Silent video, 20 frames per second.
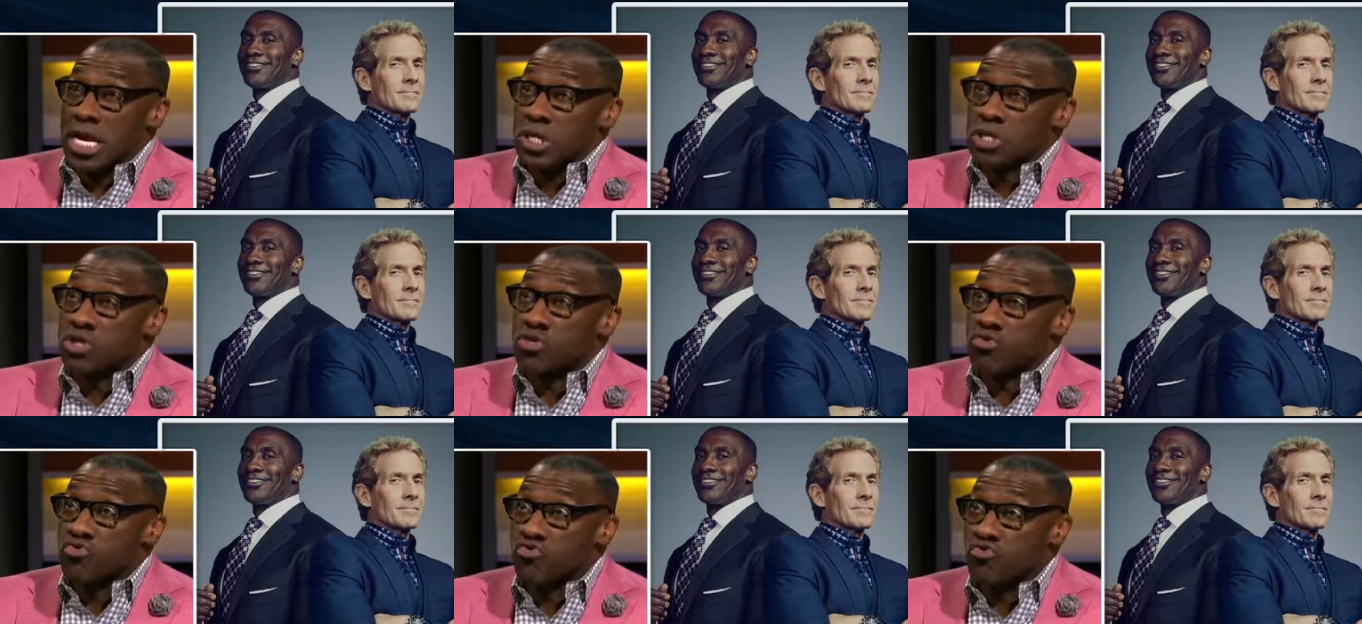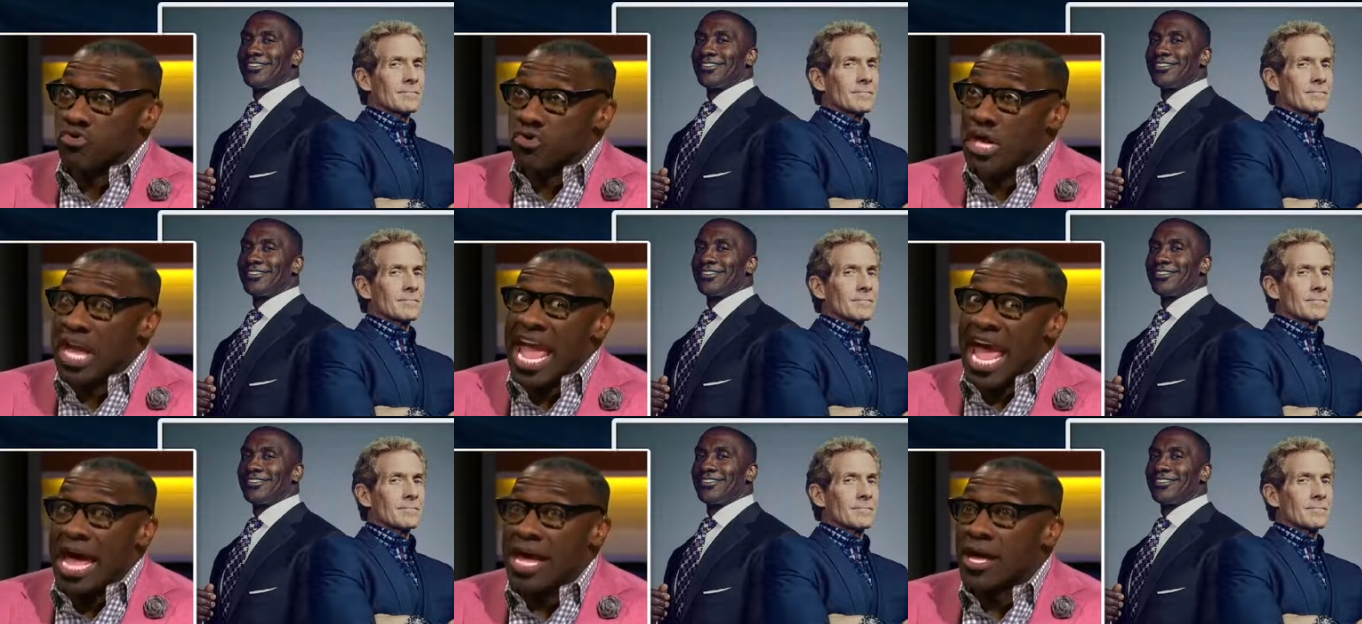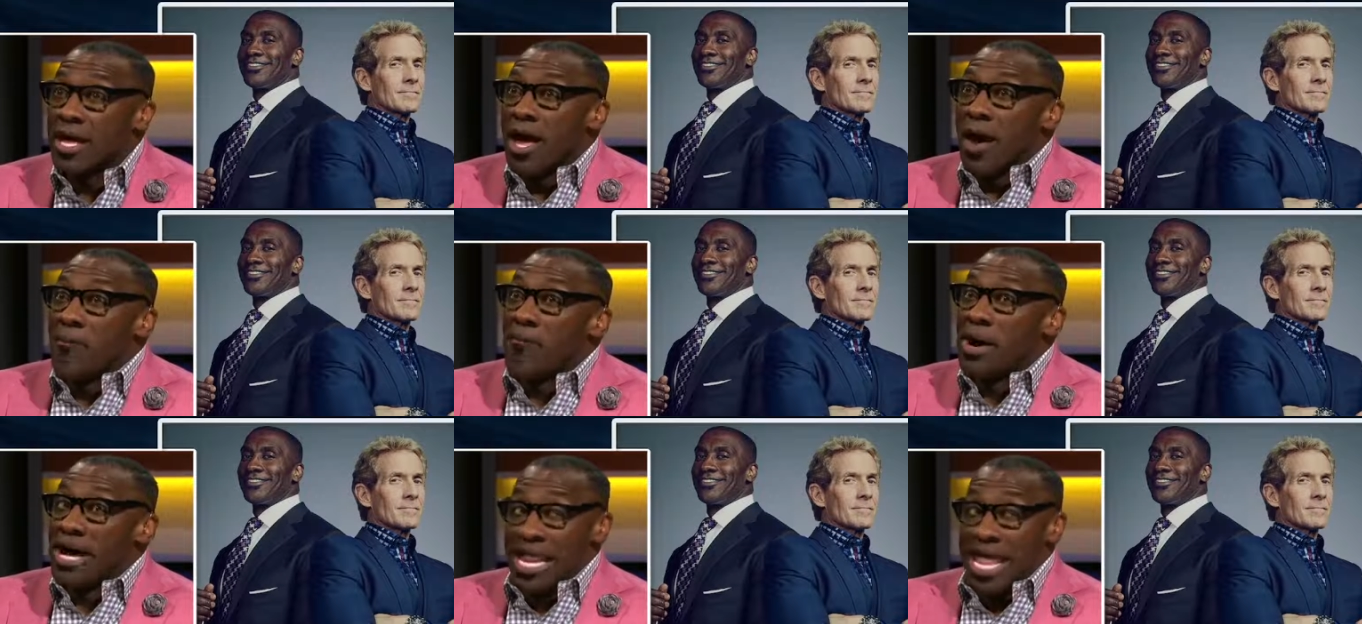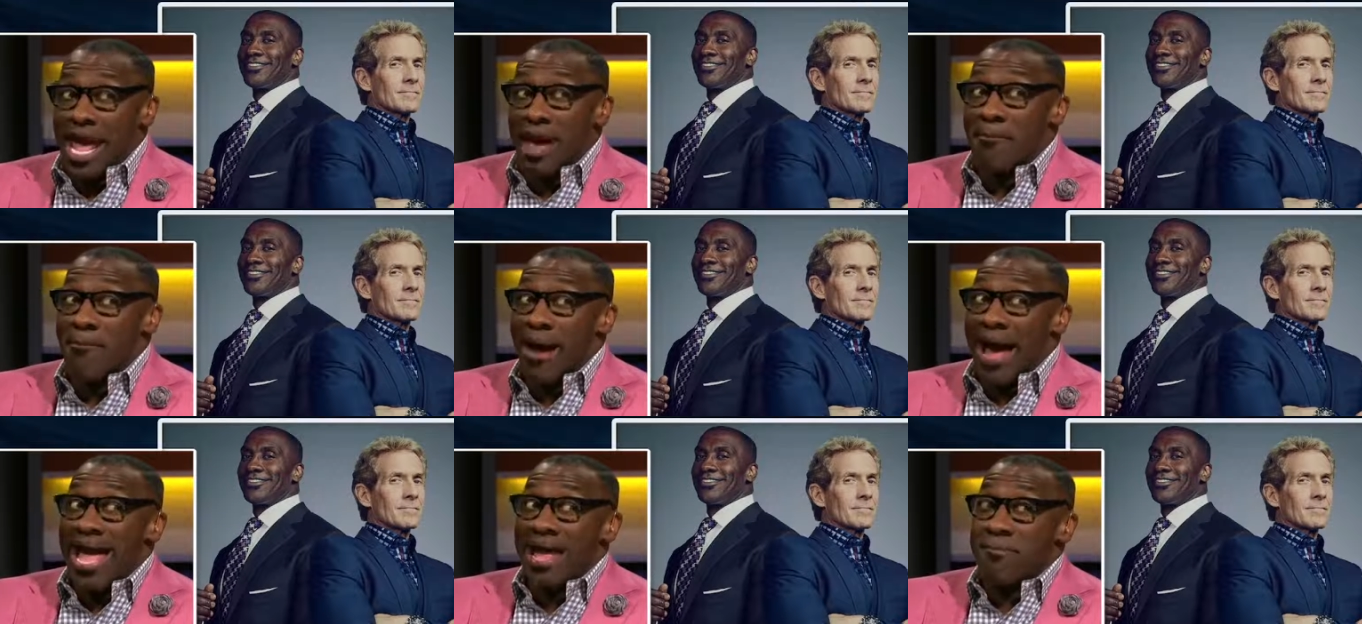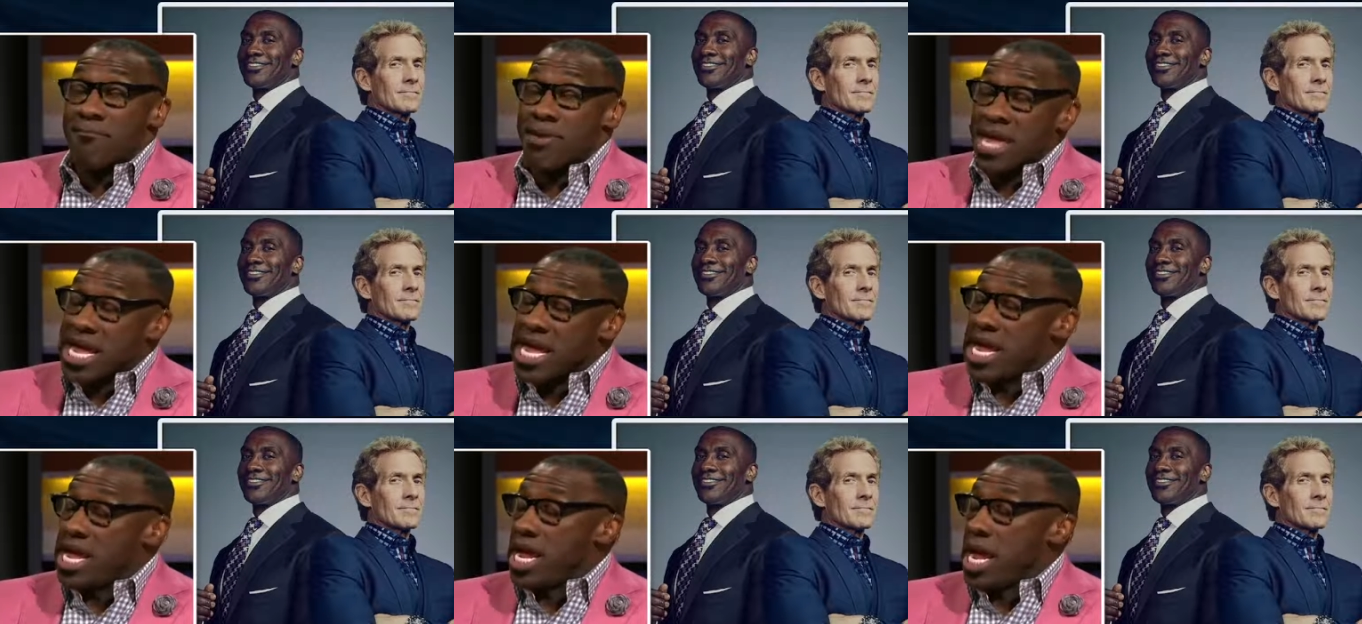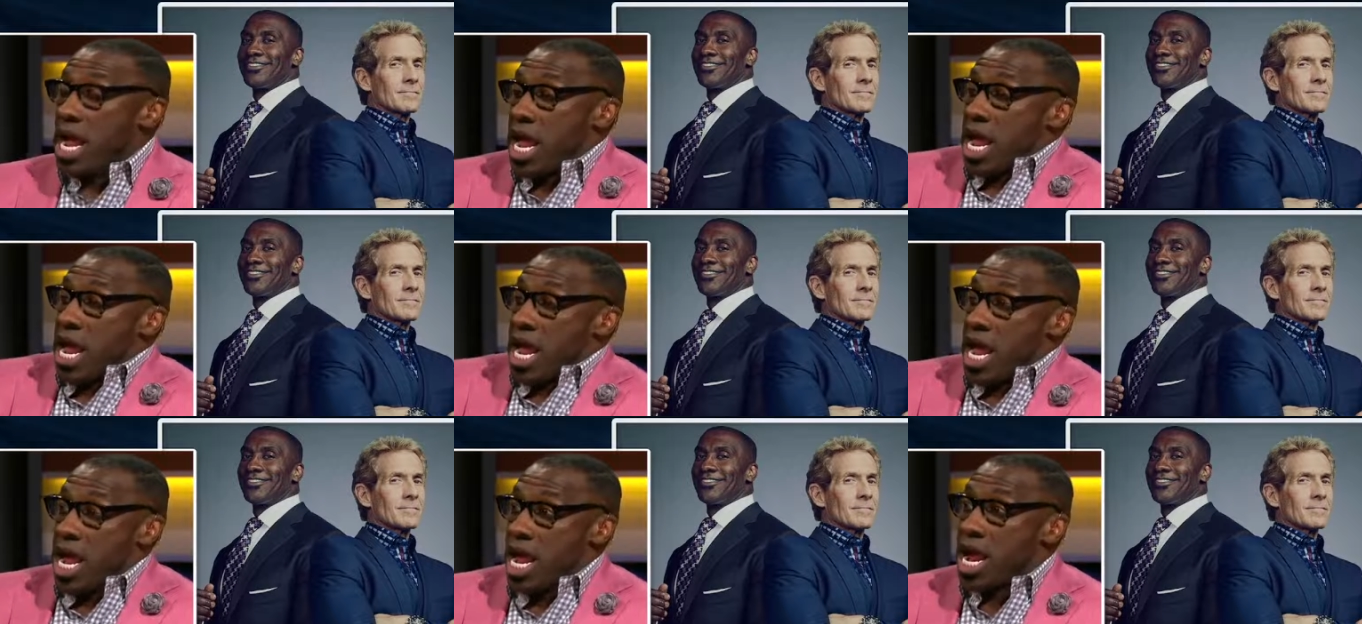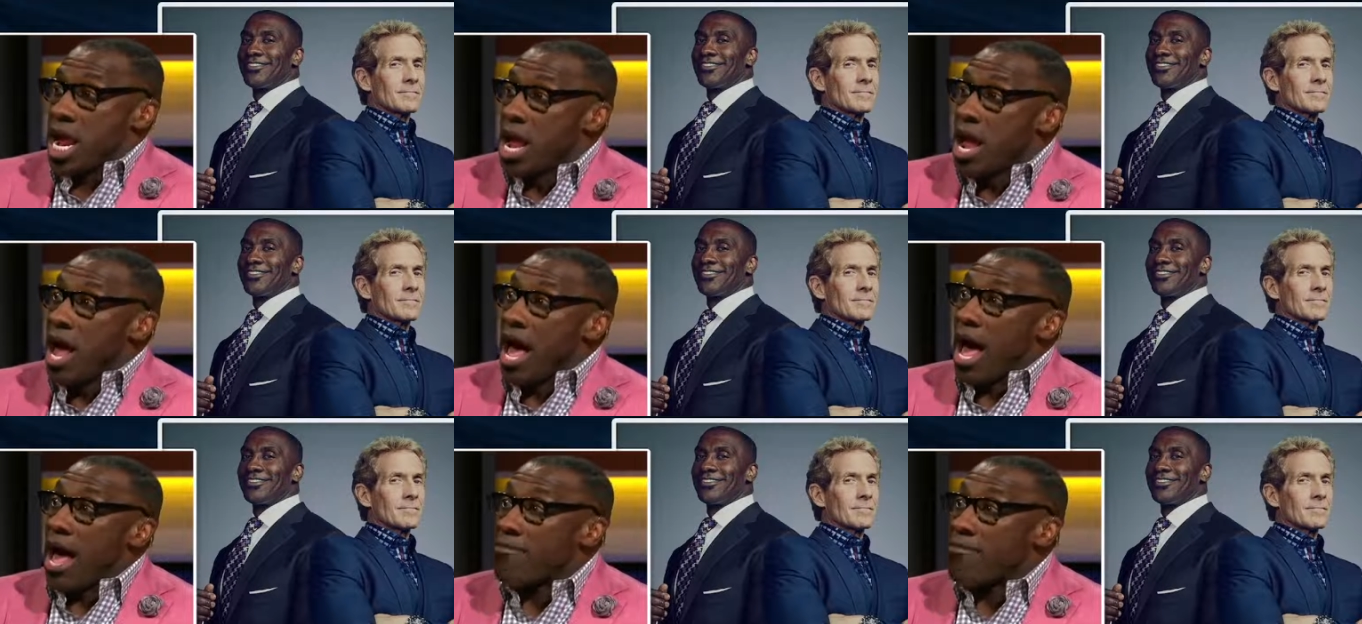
Speaker 1: in June yet. Really? But it might be. really?